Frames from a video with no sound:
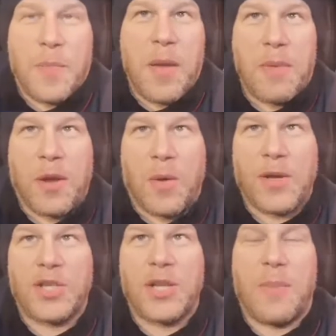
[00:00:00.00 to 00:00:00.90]
people in
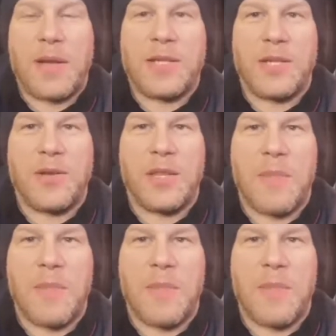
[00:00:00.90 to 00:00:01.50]
question are basically doing,